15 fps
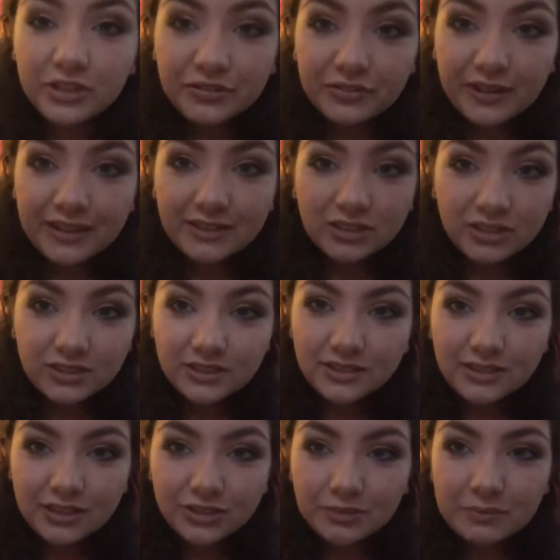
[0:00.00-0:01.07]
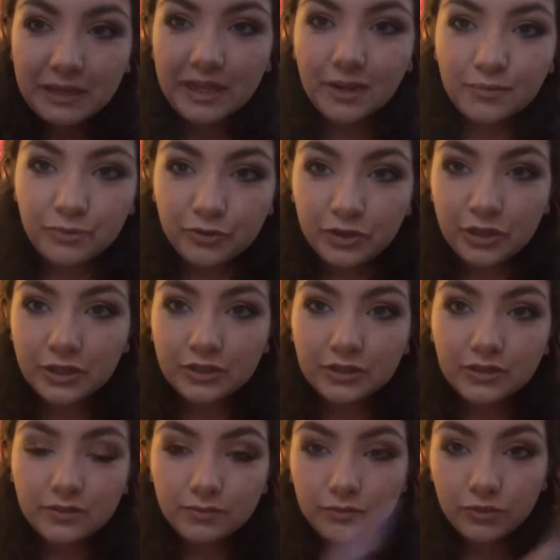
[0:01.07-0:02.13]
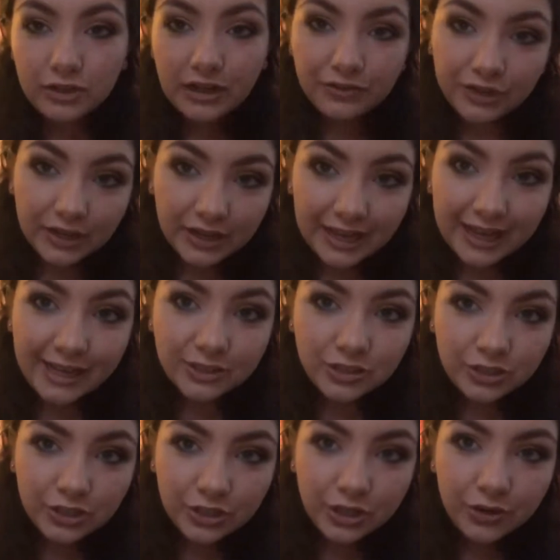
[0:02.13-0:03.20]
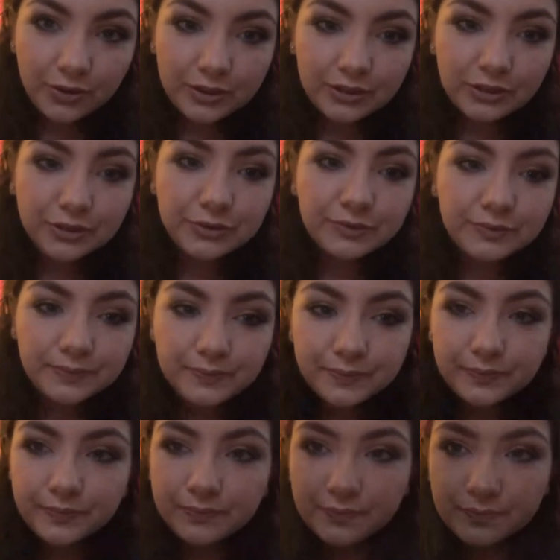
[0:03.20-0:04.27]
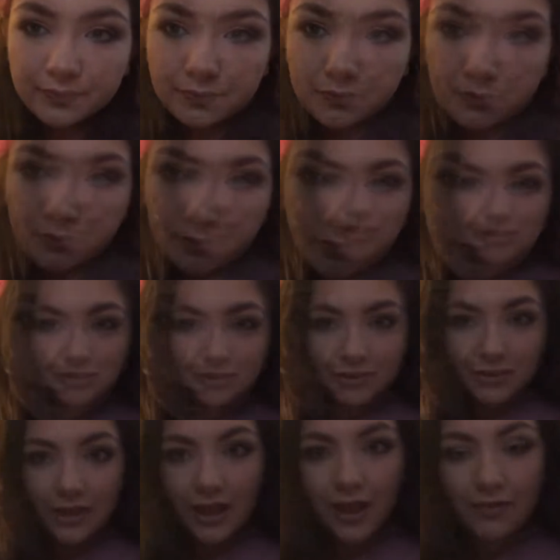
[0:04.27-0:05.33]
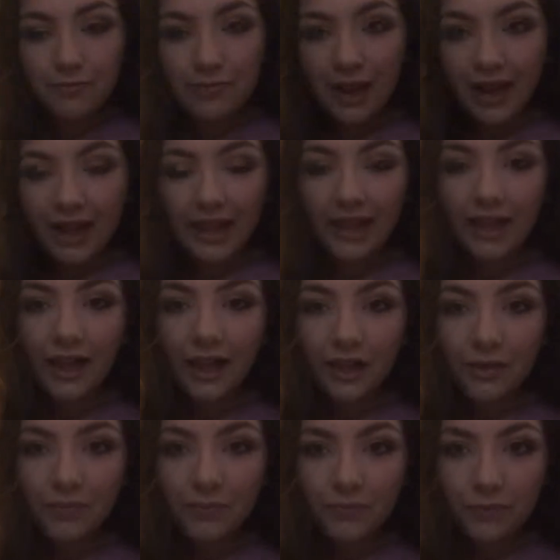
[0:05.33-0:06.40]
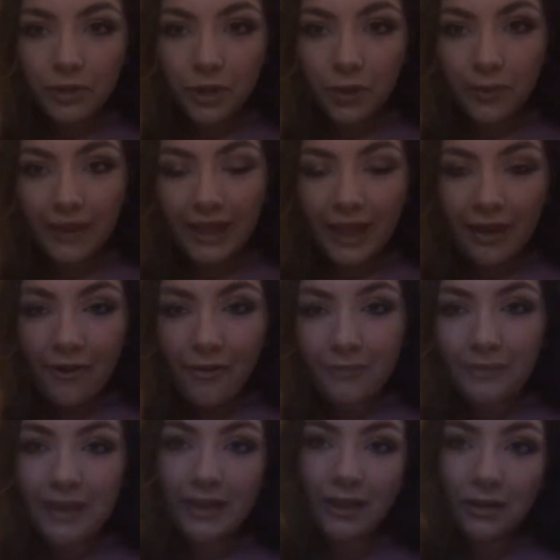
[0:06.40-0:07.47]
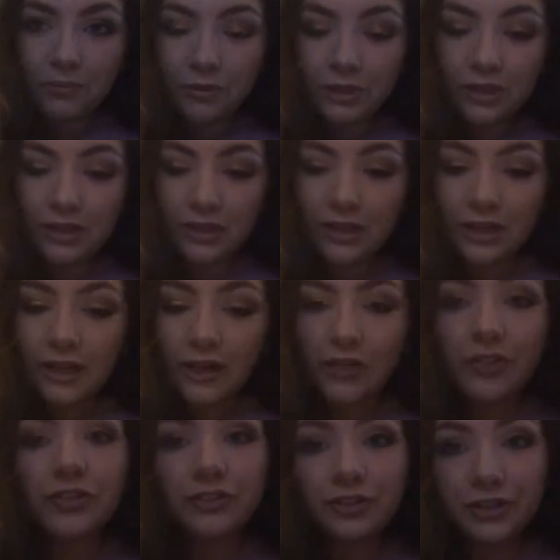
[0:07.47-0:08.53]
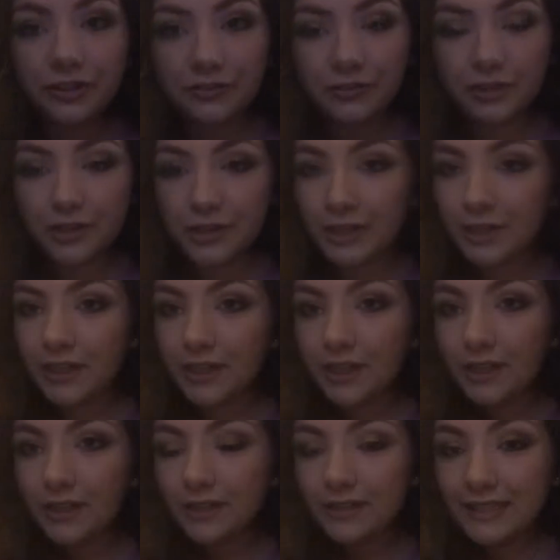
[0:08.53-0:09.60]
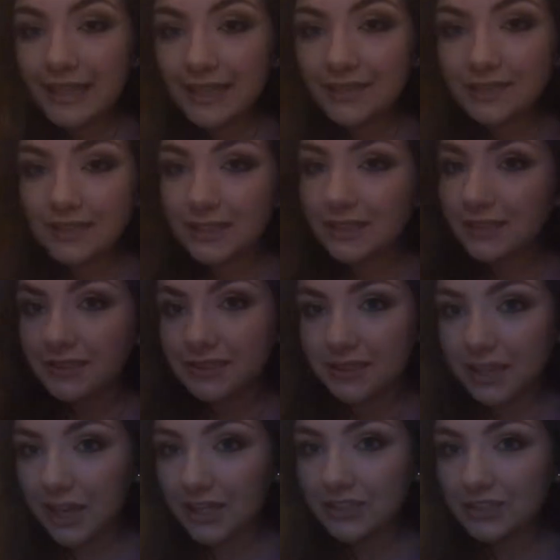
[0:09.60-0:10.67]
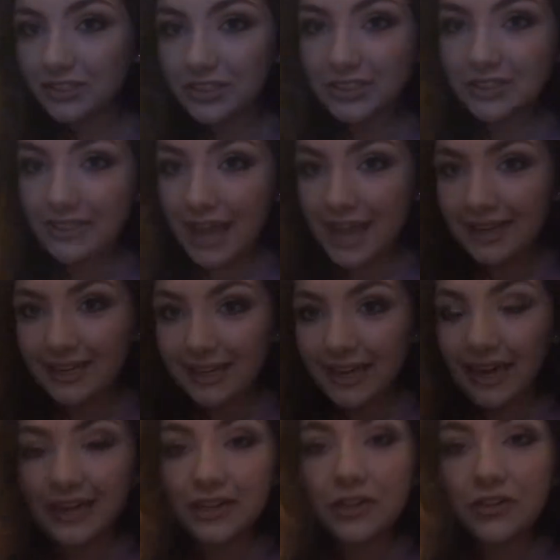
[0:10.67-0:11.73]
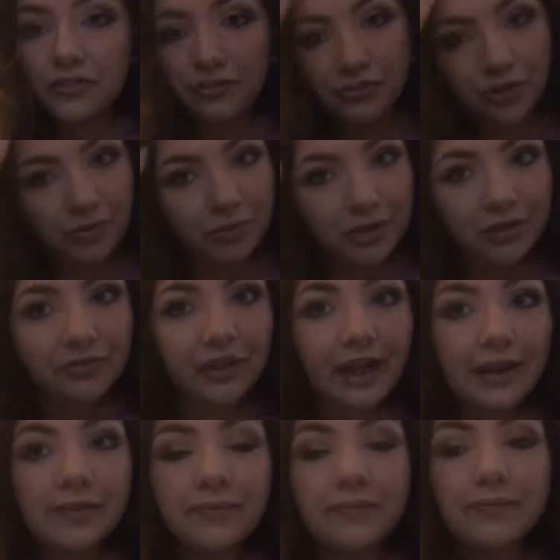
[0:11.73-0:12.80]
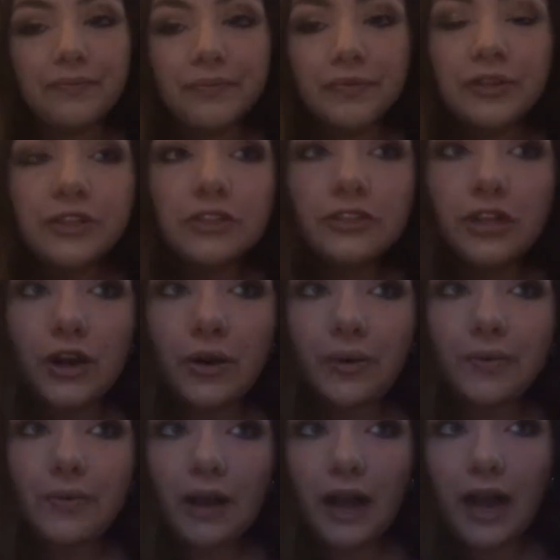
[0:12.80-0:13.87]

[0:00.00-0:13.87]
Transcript: your face just to set your makeup for whatever occasion you're going to. So that concludes my going out makeup look. It's good for dances, concerts, any kind of formal event. So